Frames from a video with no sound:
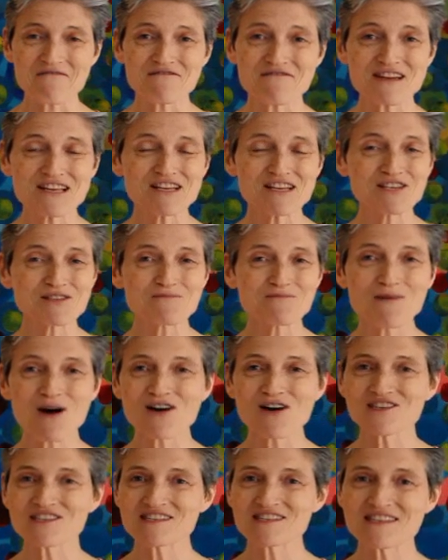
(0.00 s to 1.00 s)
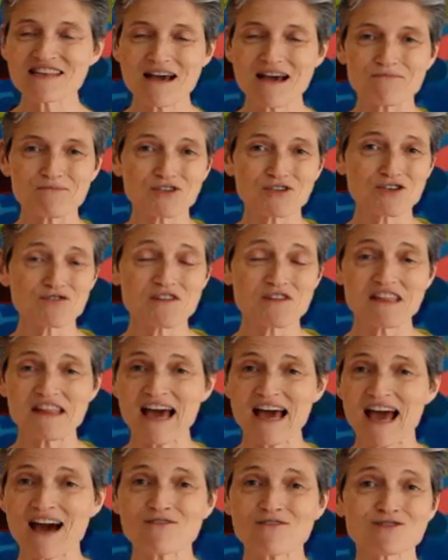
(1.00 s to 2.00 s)
Venus, Mars, and Neptune in
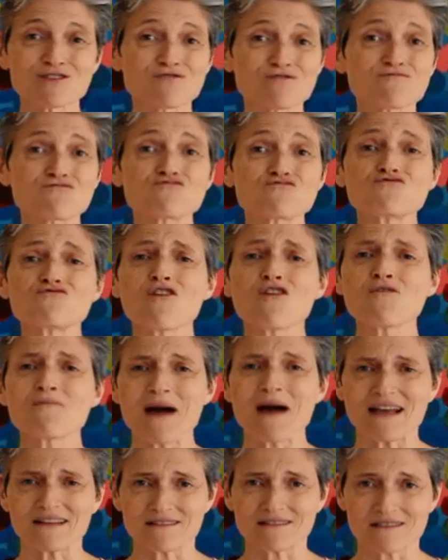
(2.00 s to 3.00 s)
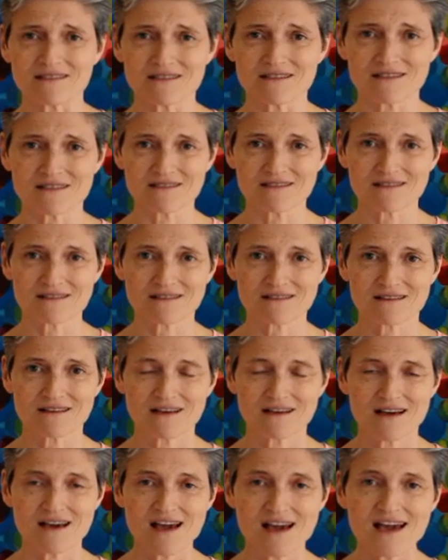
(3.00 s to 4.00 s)
the house of romance,
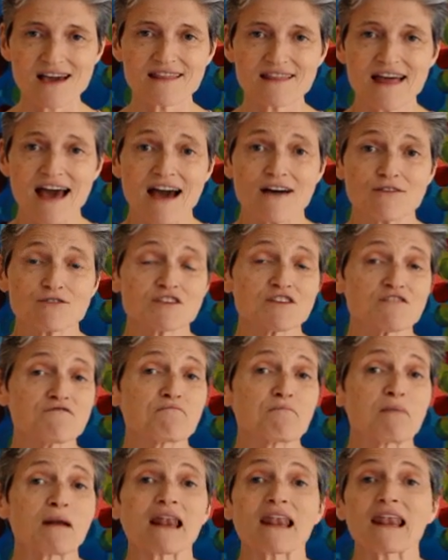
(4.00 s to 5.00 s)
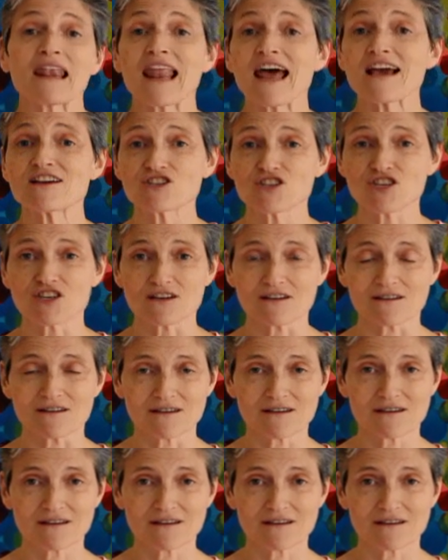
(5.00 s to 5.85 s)
in the house of pleasure.